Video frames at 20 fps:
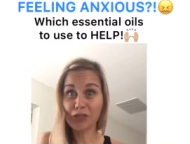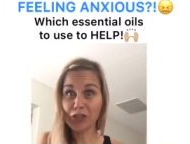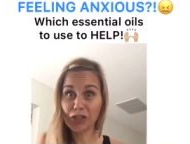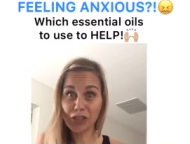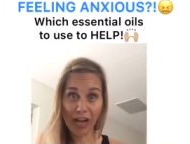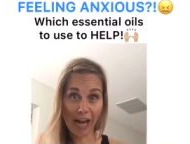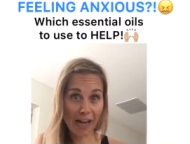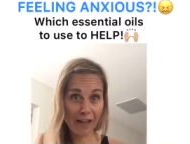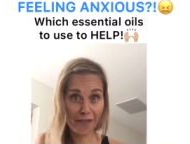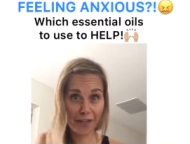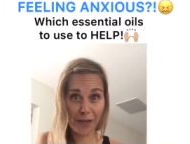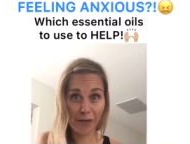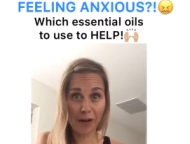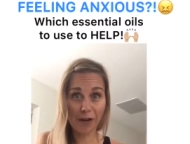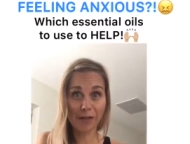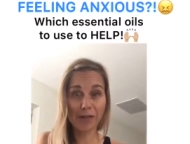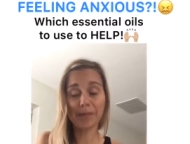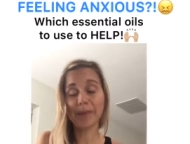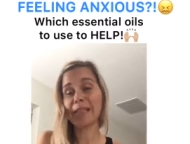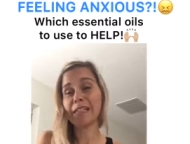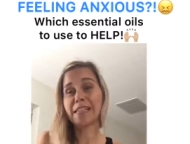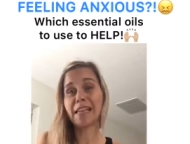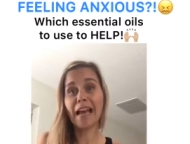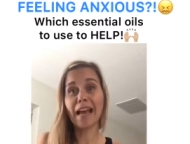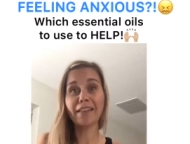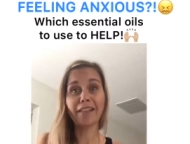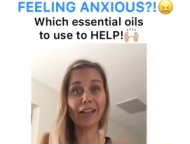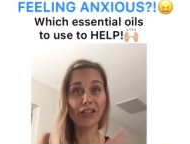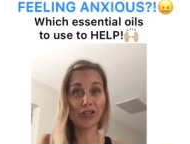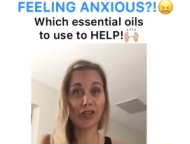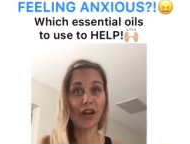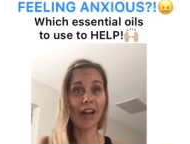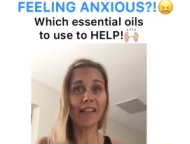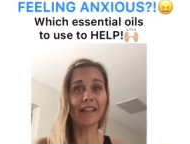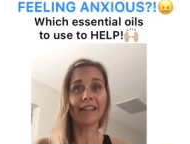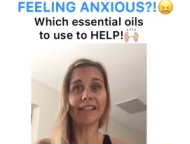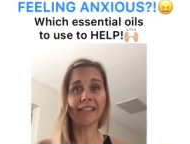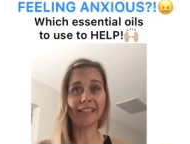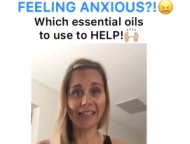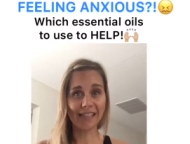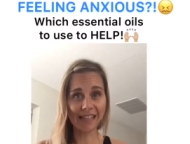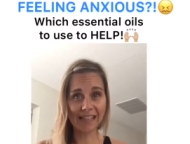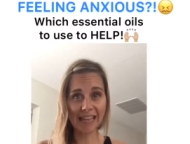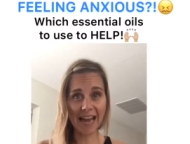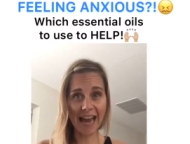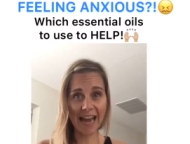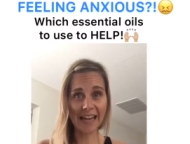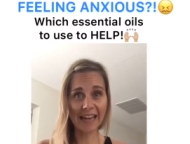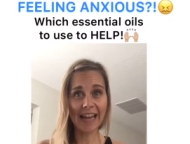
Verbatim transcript: jiving well with me today, let's try this instead.